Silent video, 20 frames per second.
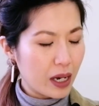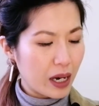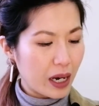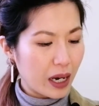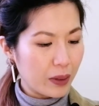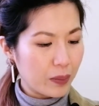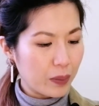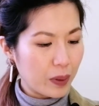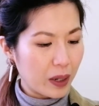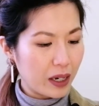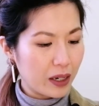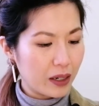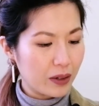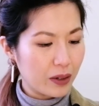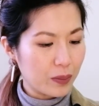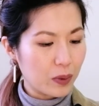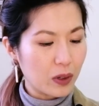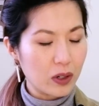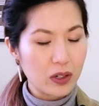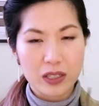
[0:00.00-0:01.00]
I paid
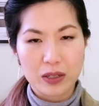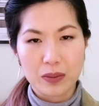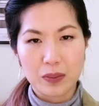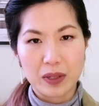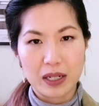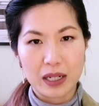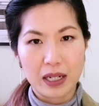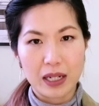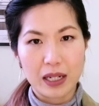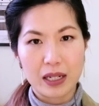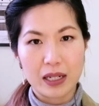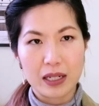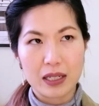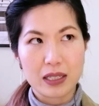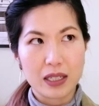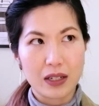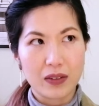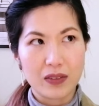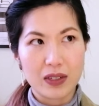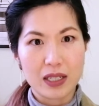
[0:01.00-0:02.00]
approximately
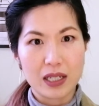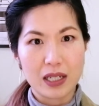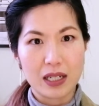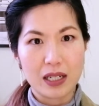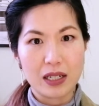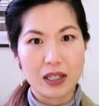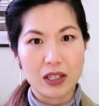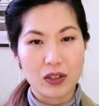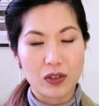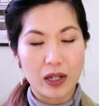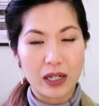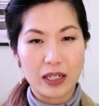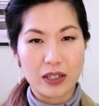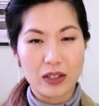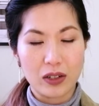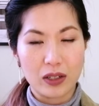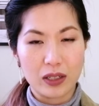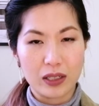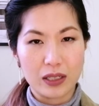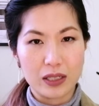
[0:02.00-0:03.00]
70 Australian
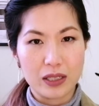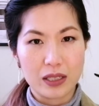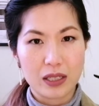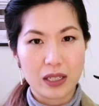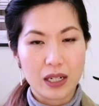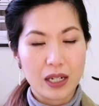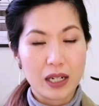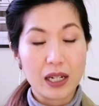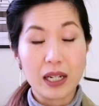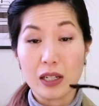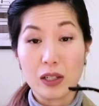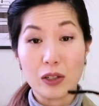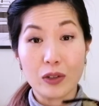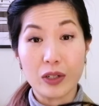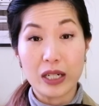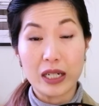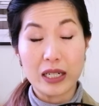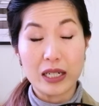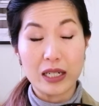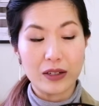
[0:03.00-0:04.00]
dollars,
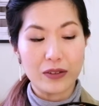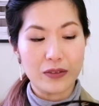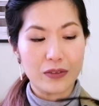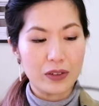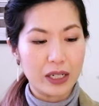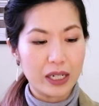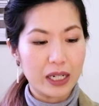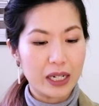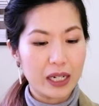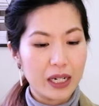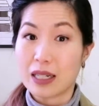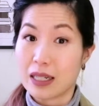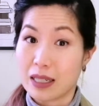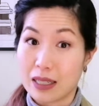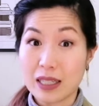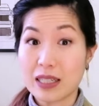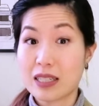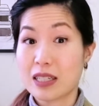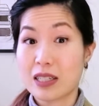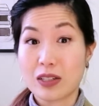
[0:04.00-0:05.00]
including delivery. And
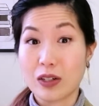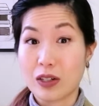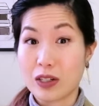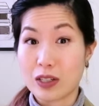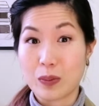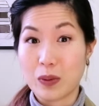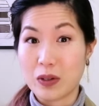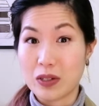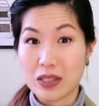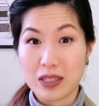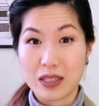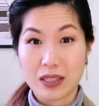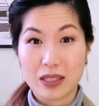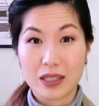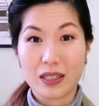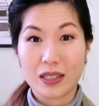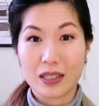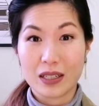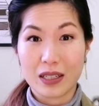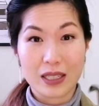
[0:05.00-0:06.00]
this is not
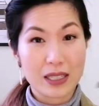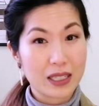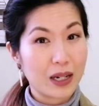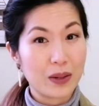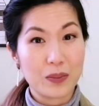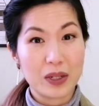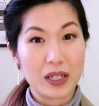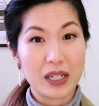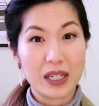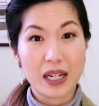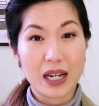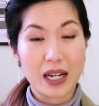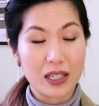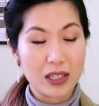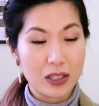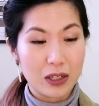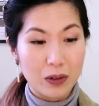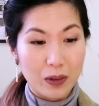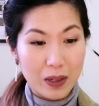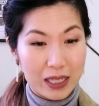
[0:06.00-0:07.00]
sponsored. This company has
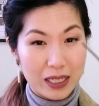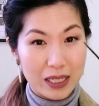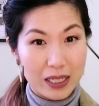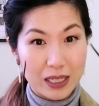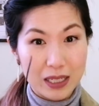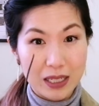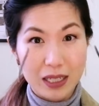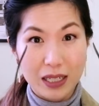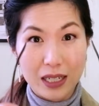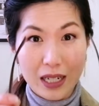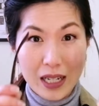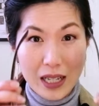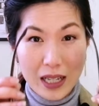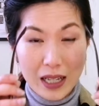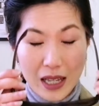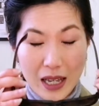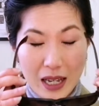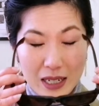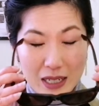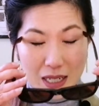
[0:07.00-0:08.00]
no idea
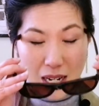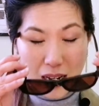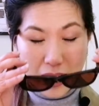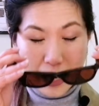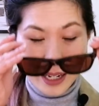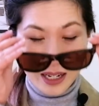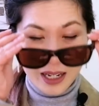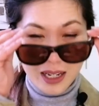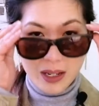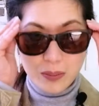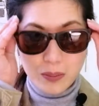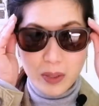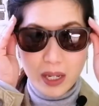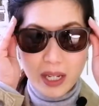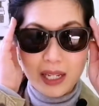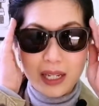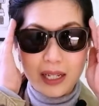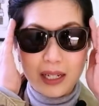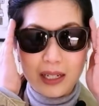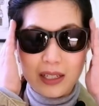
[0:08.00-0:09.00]
that I am
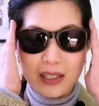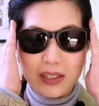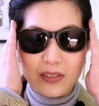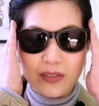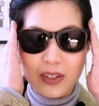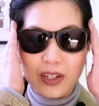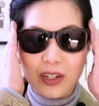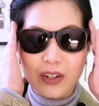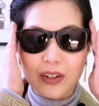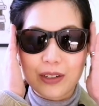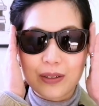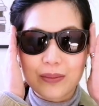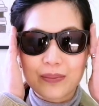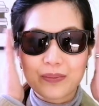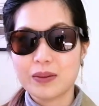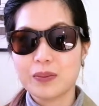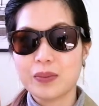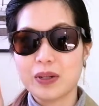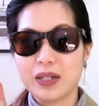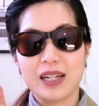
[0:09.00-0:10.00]
making this video.
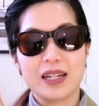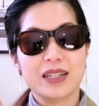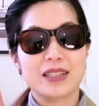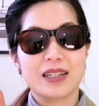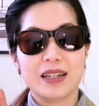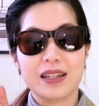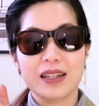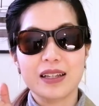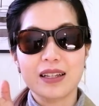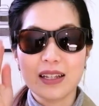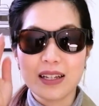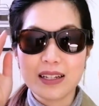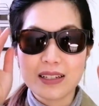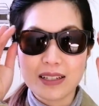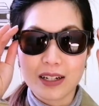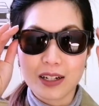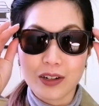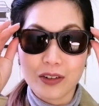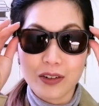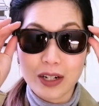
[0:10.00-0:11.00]
But yes, I think these
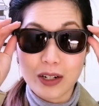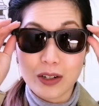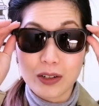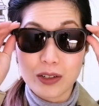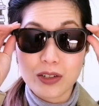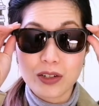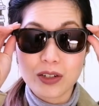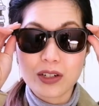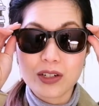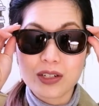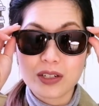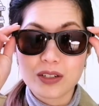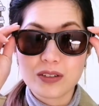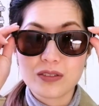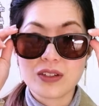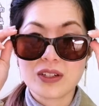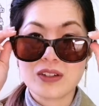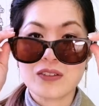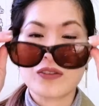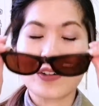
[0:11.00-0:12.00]
are a great alternative
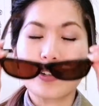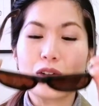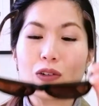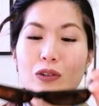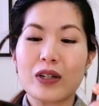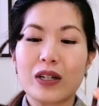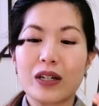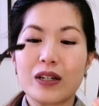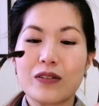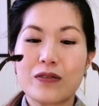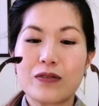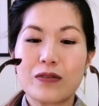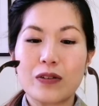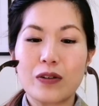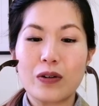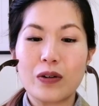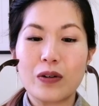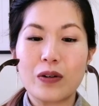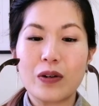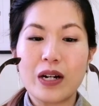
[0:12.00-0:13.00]
if you're looking
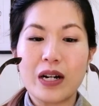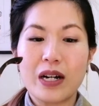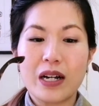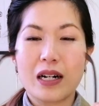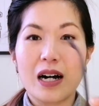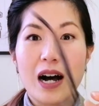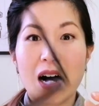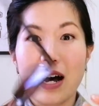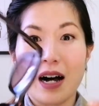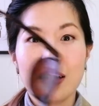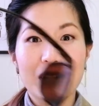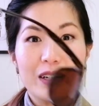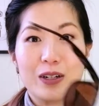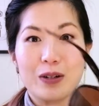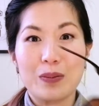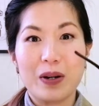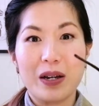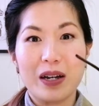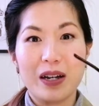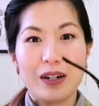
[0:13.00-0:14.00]
for a hardier
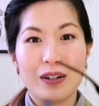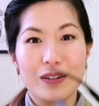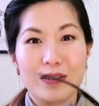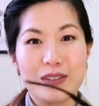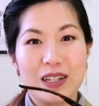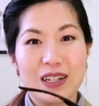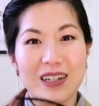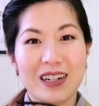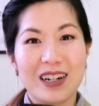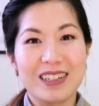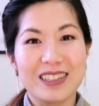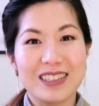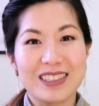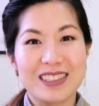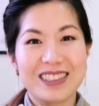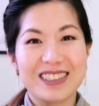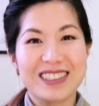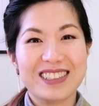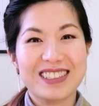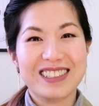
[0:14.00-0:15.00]
pair of
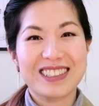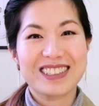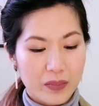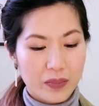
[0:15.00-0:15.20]
sunglasses.